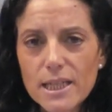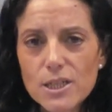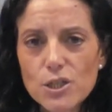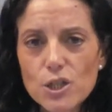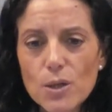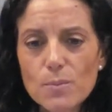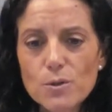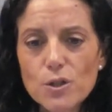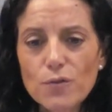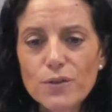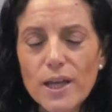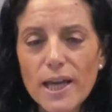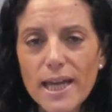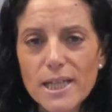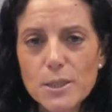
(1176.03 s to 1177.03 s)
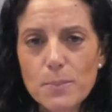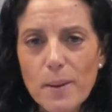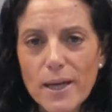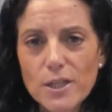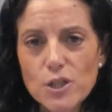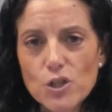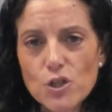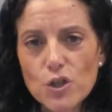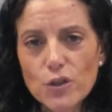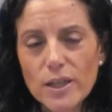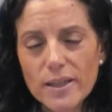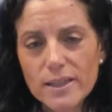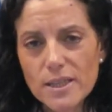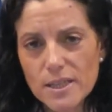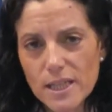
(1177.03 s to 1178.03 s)
in terms of the expenditure
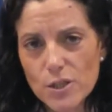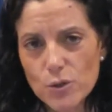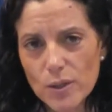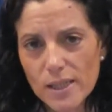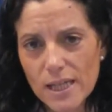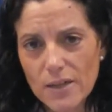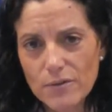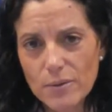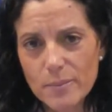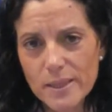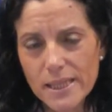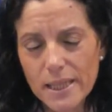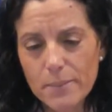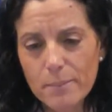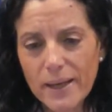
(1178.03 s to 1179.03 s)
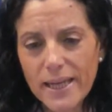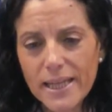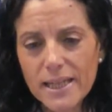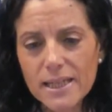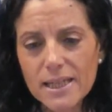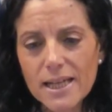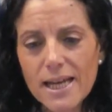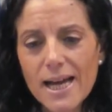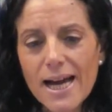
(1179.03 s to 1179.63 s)
that the central government can make.